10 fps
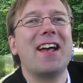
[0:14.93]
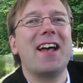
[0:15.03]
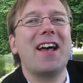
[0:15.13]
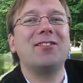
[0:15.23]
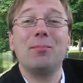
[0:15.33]

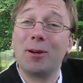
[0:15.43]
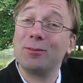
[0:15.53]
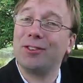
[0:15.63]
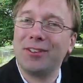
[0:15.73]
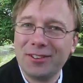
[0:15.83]
I suppose
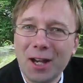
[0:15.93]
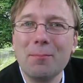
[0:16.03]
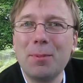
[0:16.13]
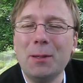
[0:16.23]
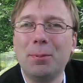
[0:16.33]
setting
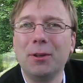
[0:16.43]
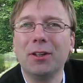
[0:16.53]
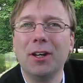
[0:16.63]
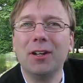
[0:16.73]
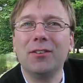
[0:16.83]
up People
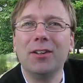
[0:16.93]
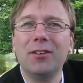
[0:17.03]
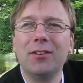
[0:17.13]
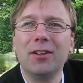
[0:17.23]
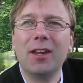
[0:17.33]
United
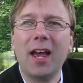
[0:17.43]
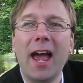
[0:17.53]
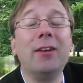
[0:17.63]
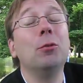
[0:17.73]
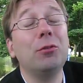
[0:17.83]

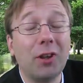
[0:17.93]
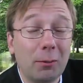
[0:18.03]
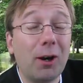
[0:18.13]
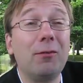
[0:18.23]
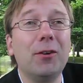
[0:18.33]
and
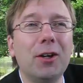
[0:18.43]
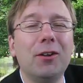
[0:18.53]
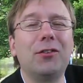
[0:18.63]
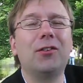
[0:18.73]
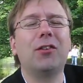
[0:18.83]
also our
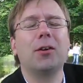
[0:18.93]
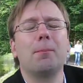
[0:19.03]
first